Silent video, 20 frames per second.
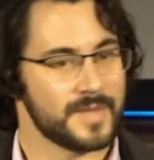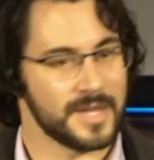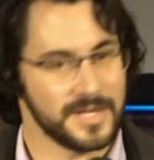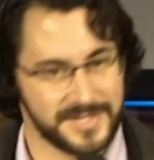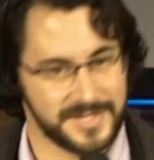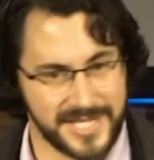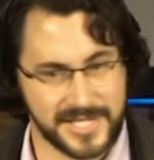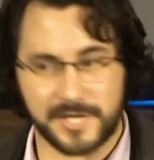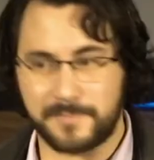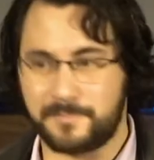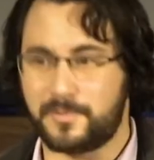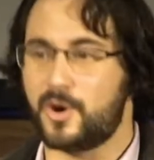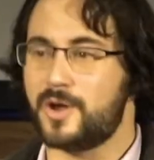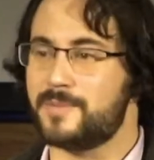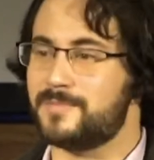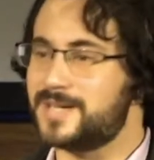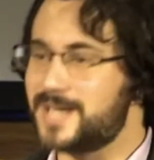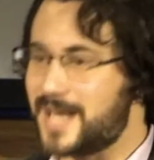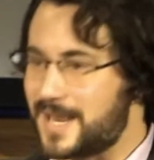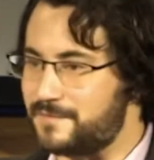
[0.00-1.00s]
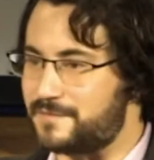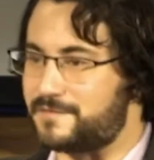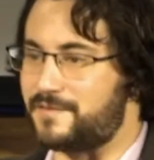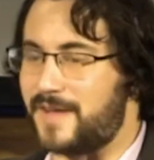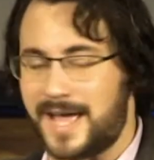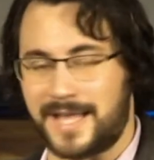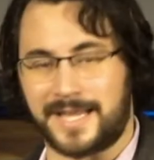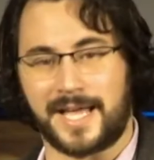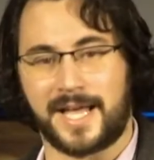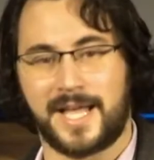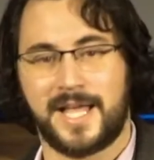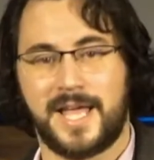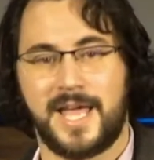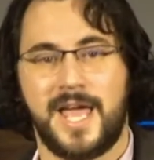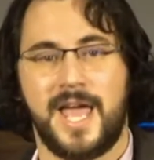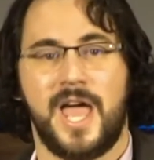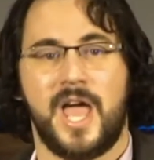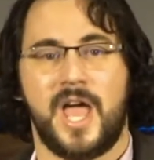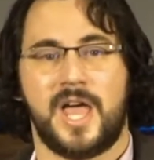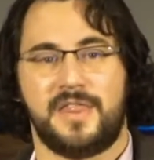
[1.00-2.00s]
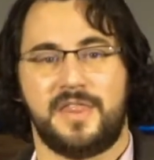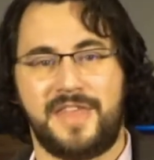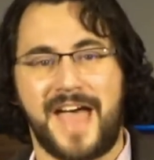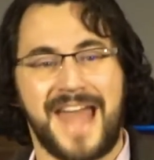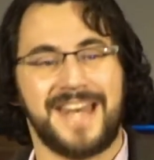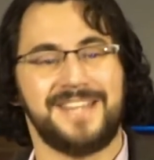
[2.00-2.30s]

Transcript: Disappointment and failure. That